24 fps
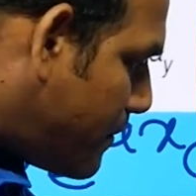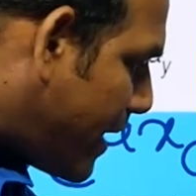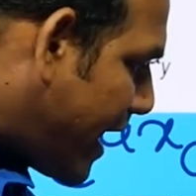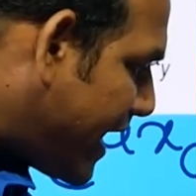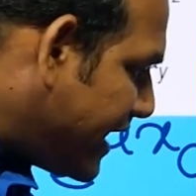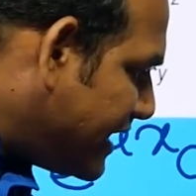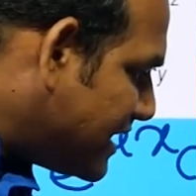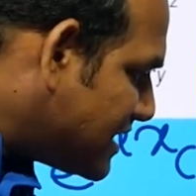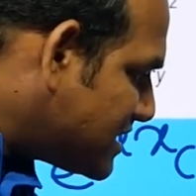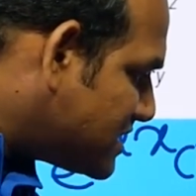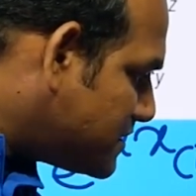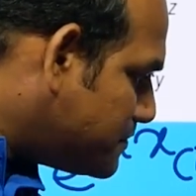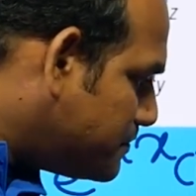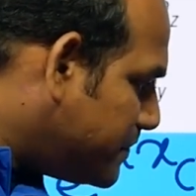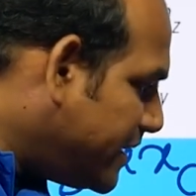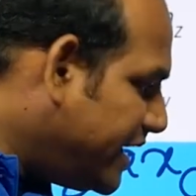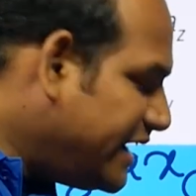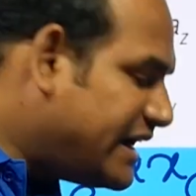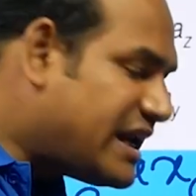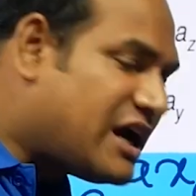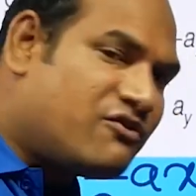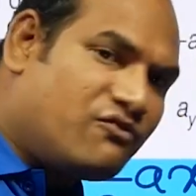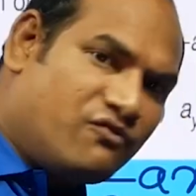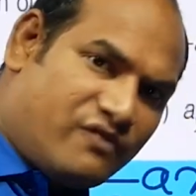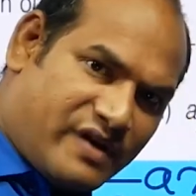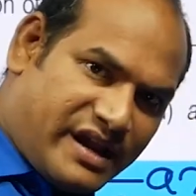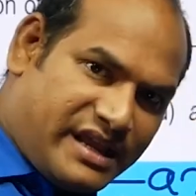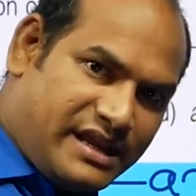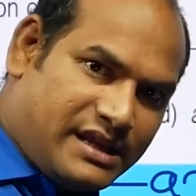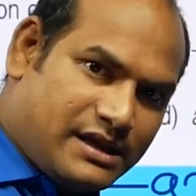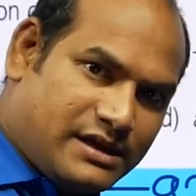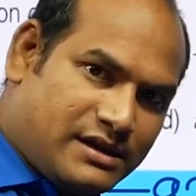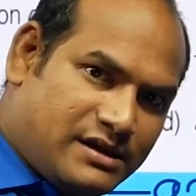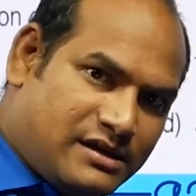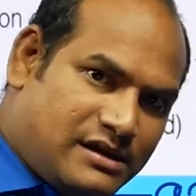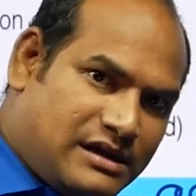minus beta y
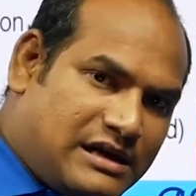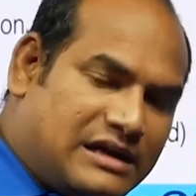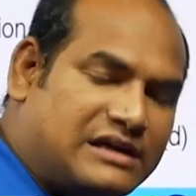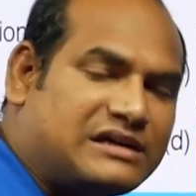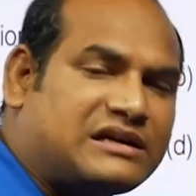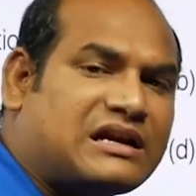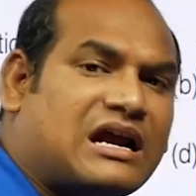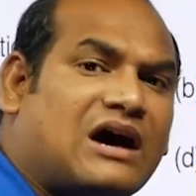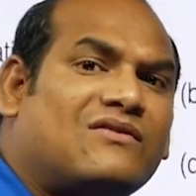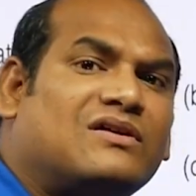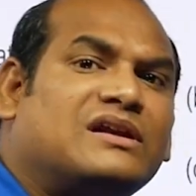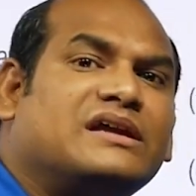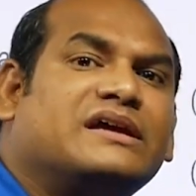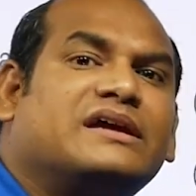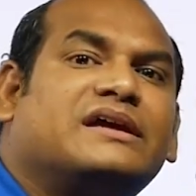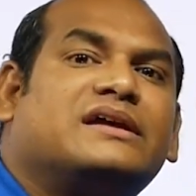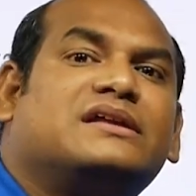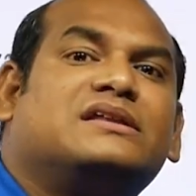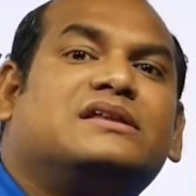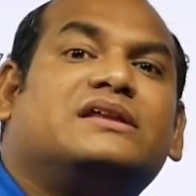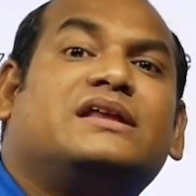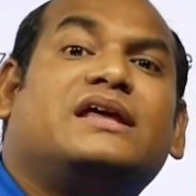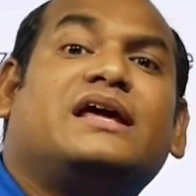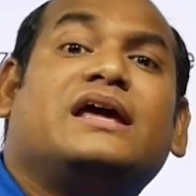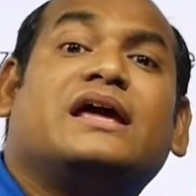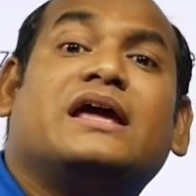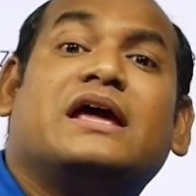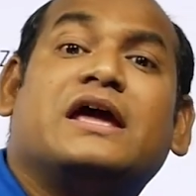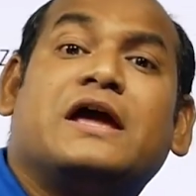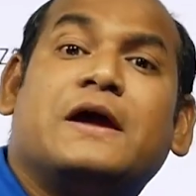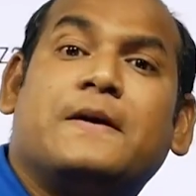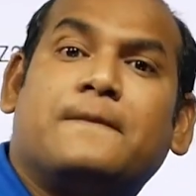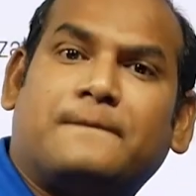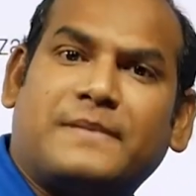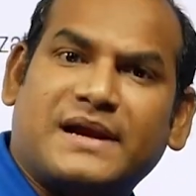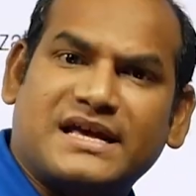traveling in the
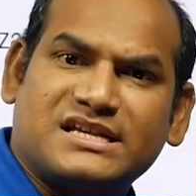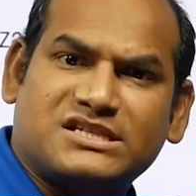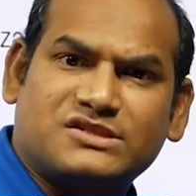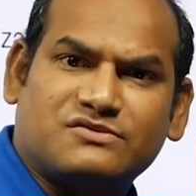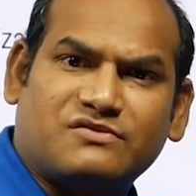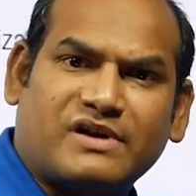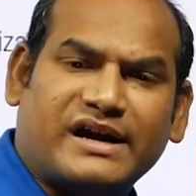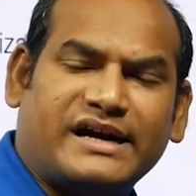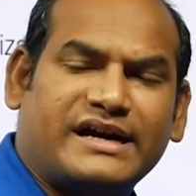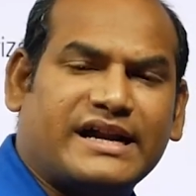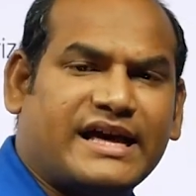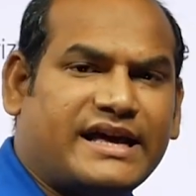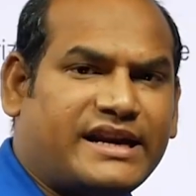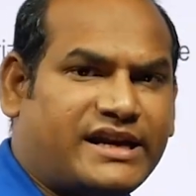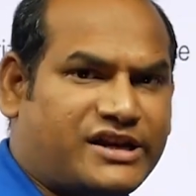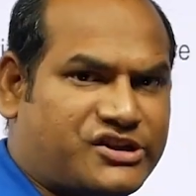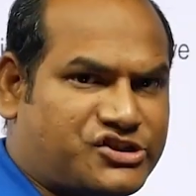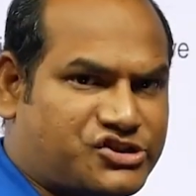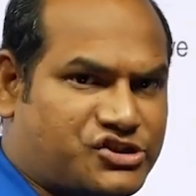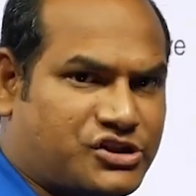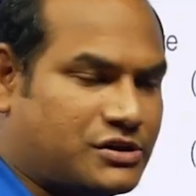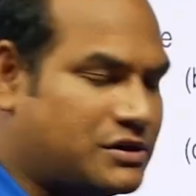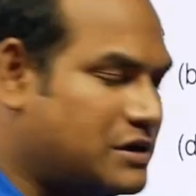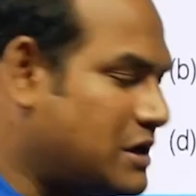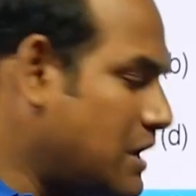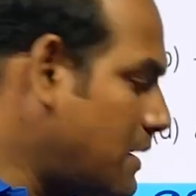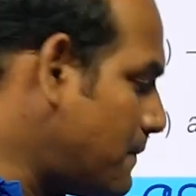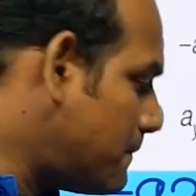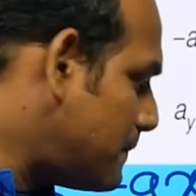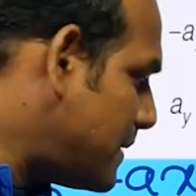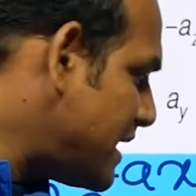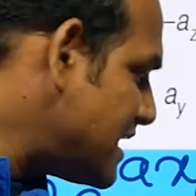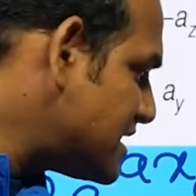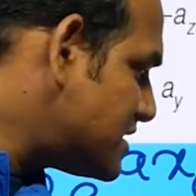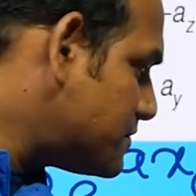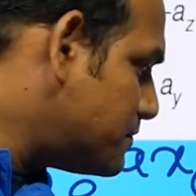plus y direction
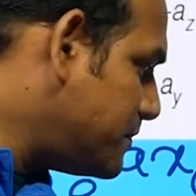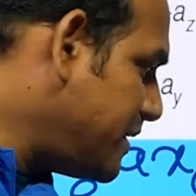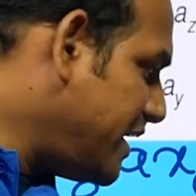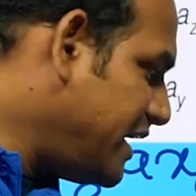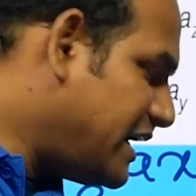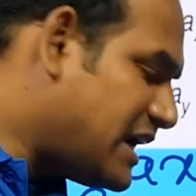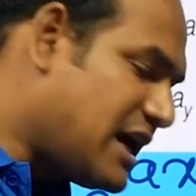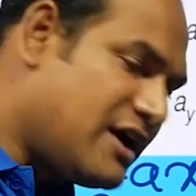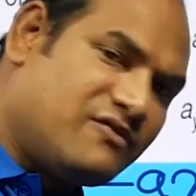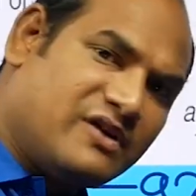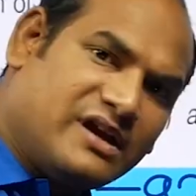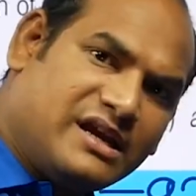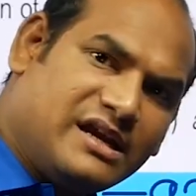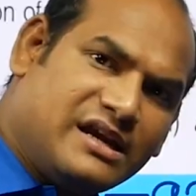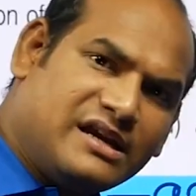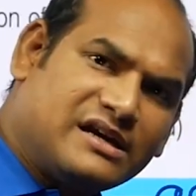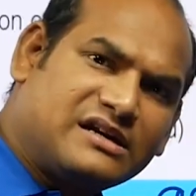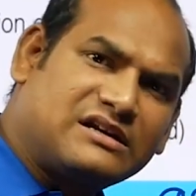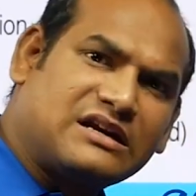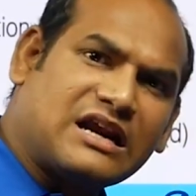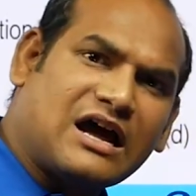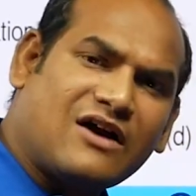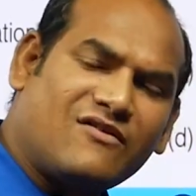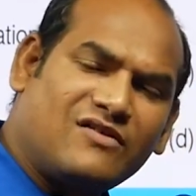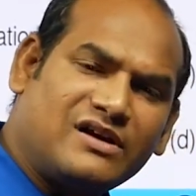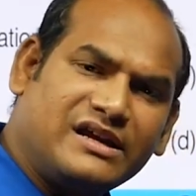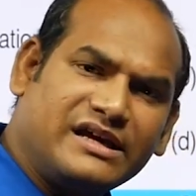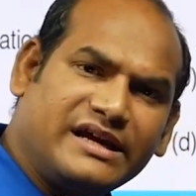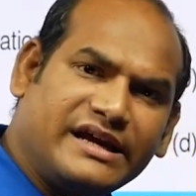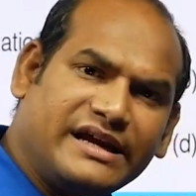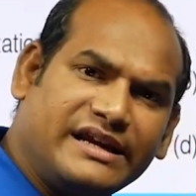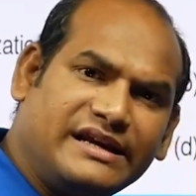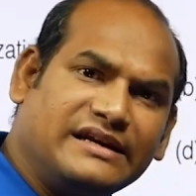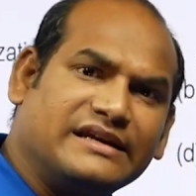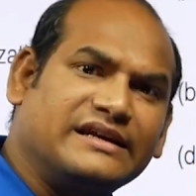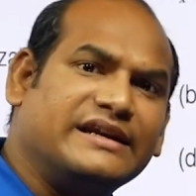plus beta y traveling
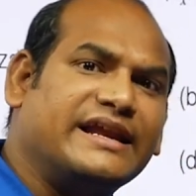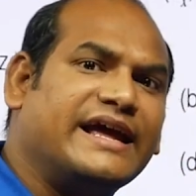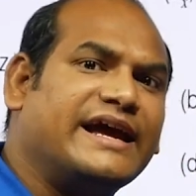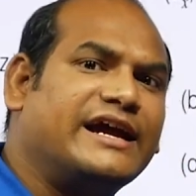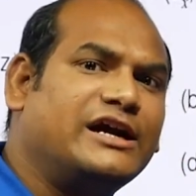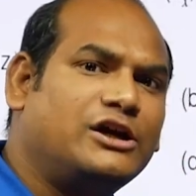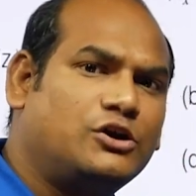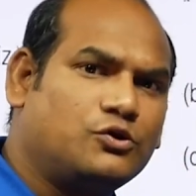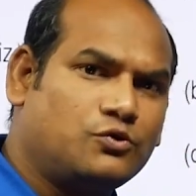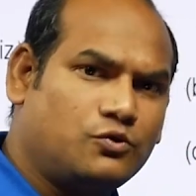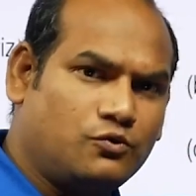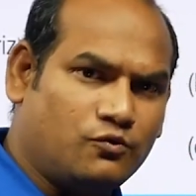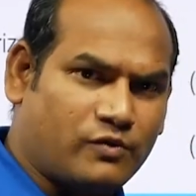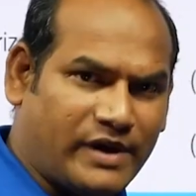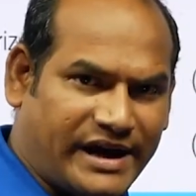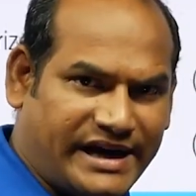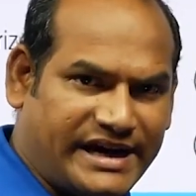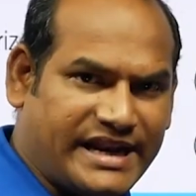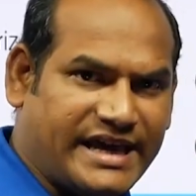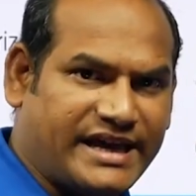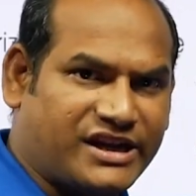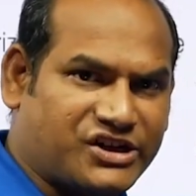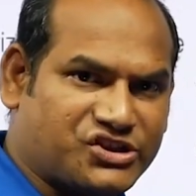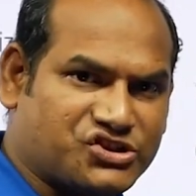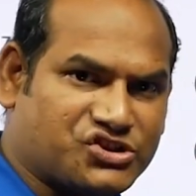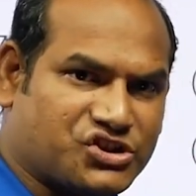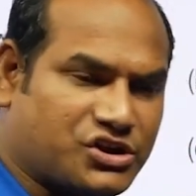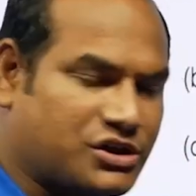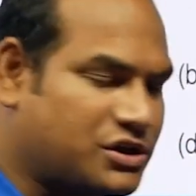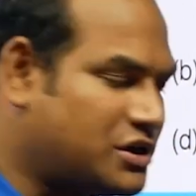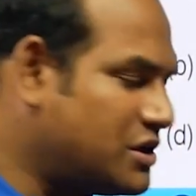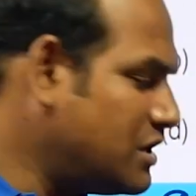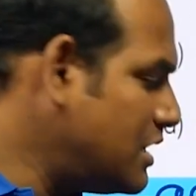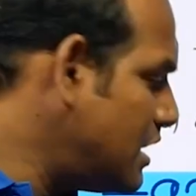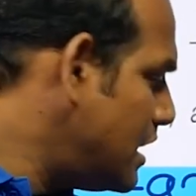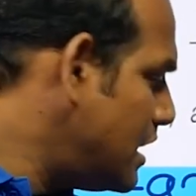in negative y direction